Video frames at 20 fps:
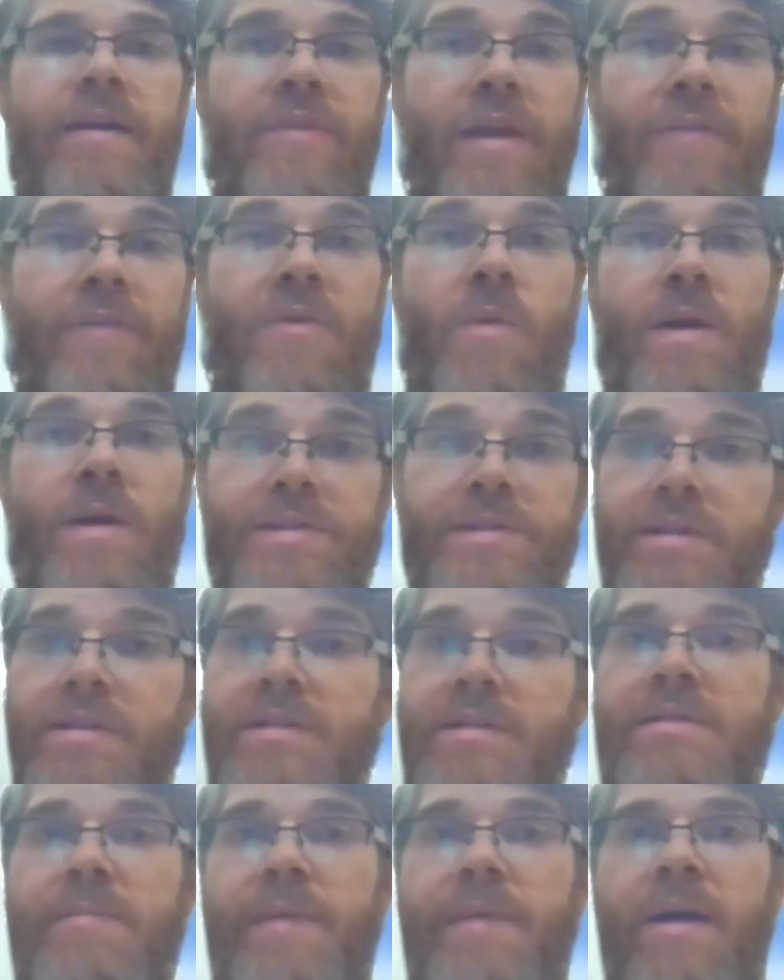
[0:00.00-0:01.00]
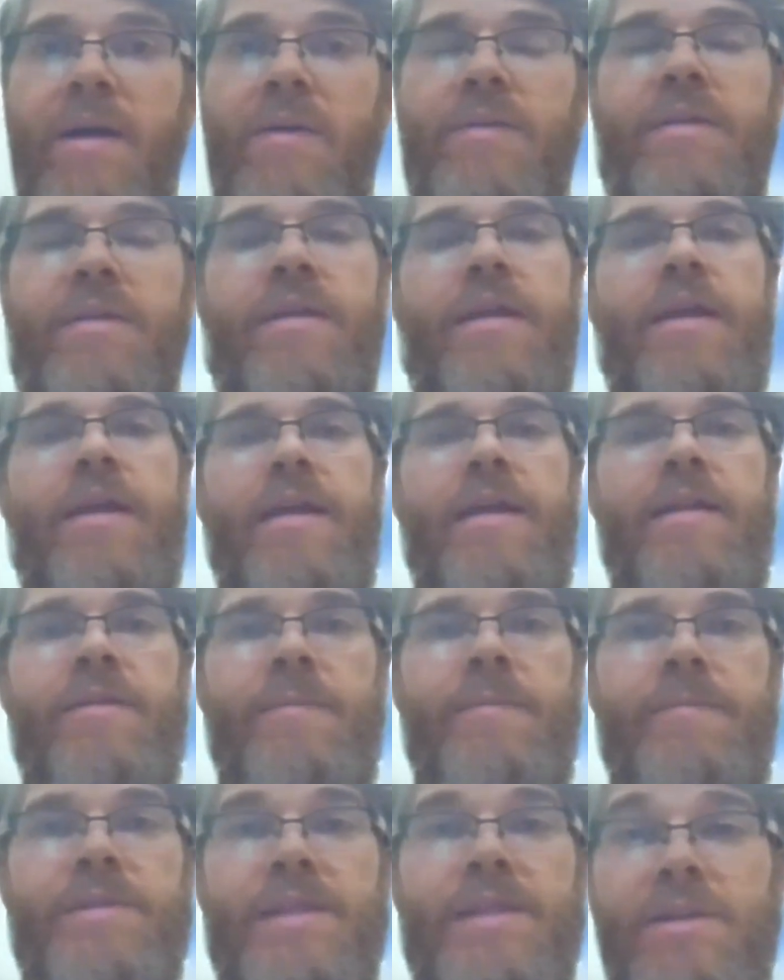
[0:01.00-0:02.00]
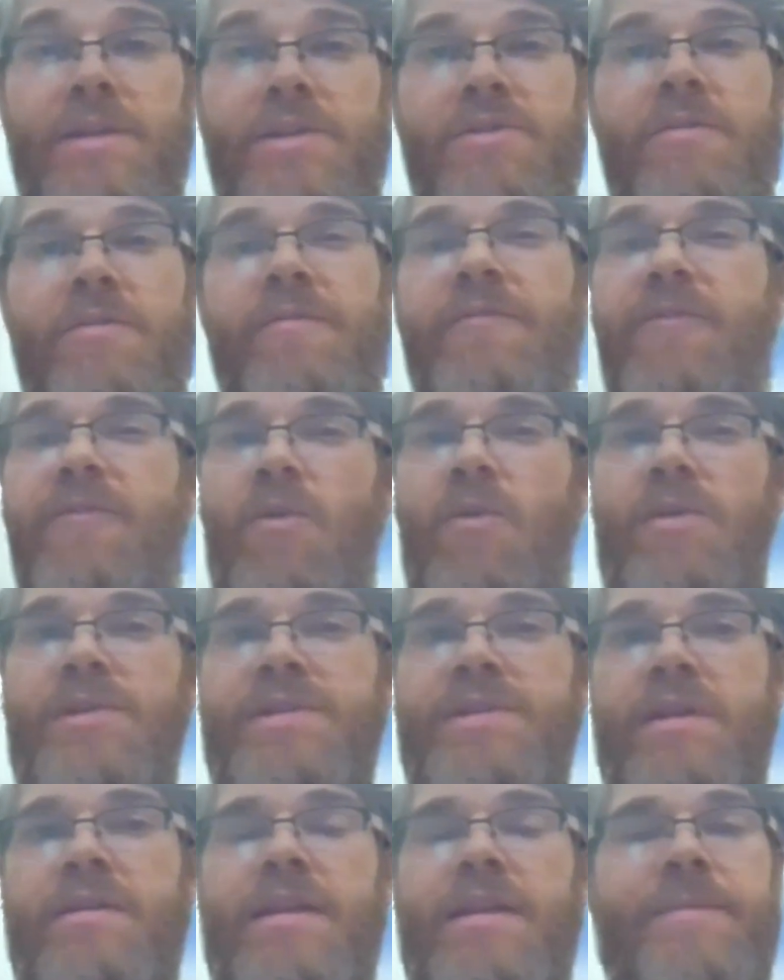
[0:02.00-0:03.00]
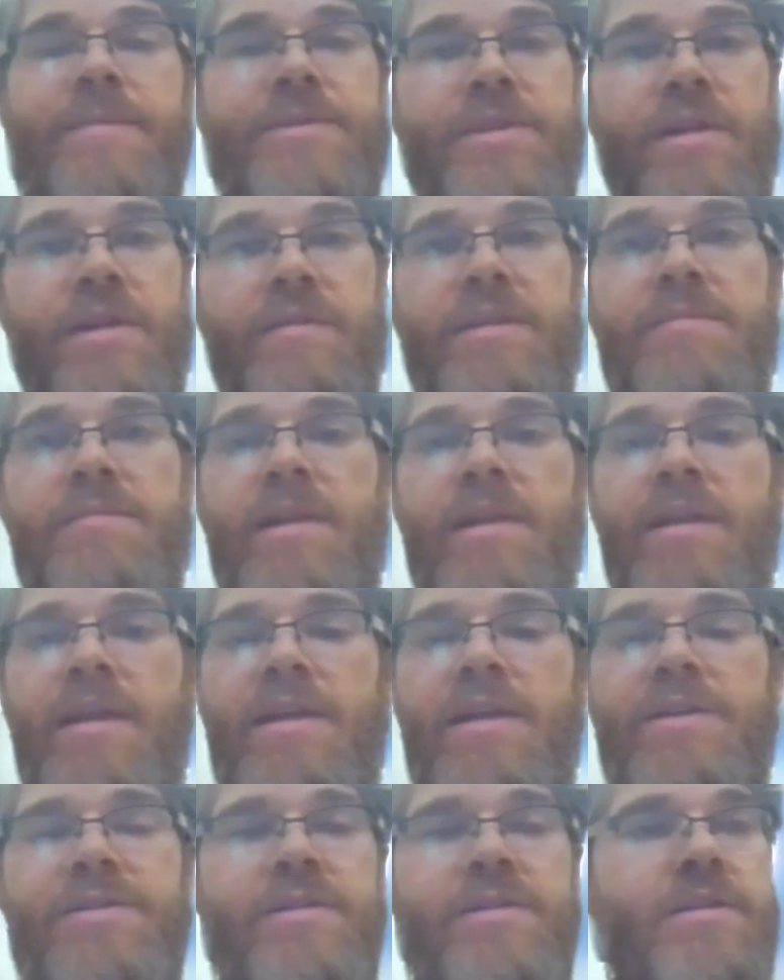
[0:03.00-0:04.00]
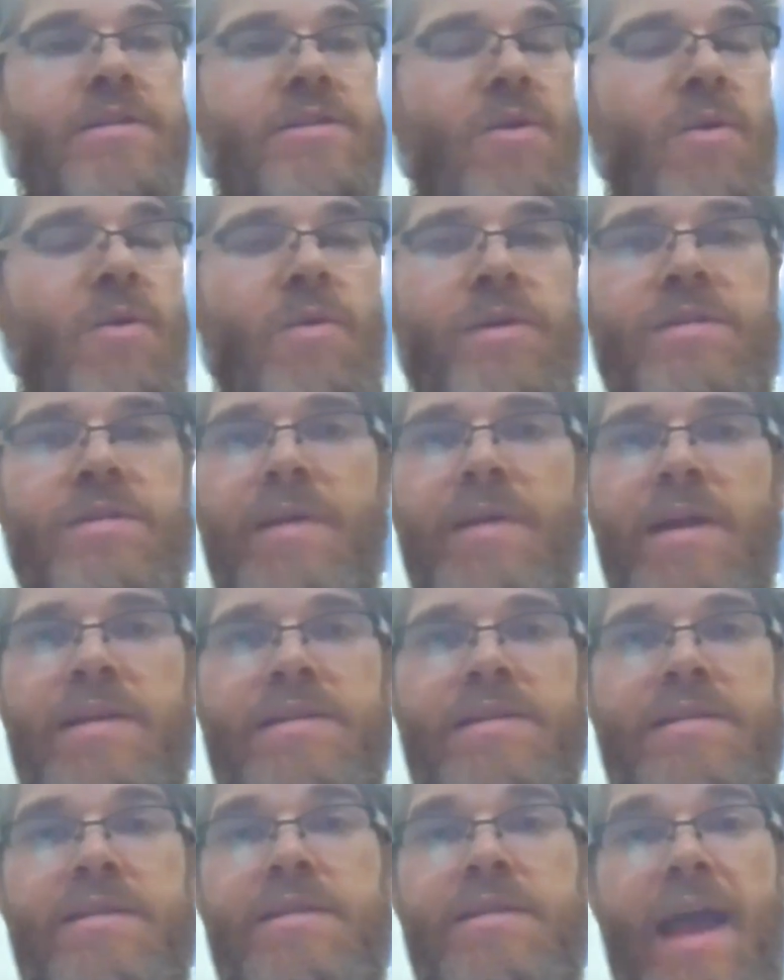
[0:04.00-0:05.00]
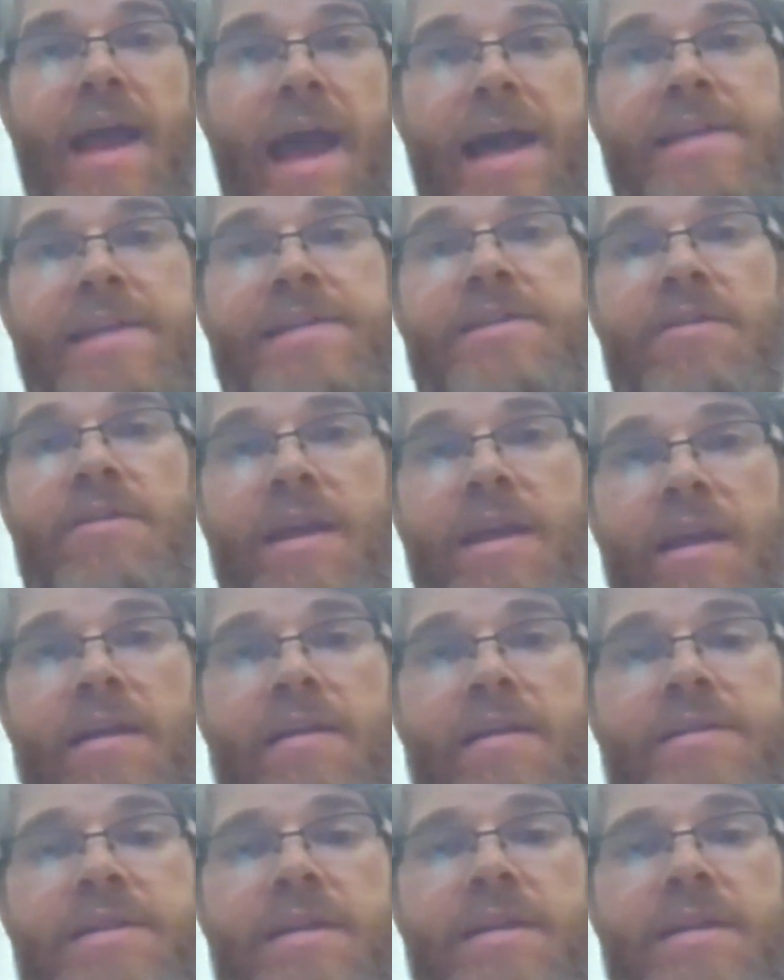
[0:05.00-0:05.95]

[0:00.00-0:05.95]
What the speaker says: If you have questions about the potential for sun damage on these medications, it's always best to ask your care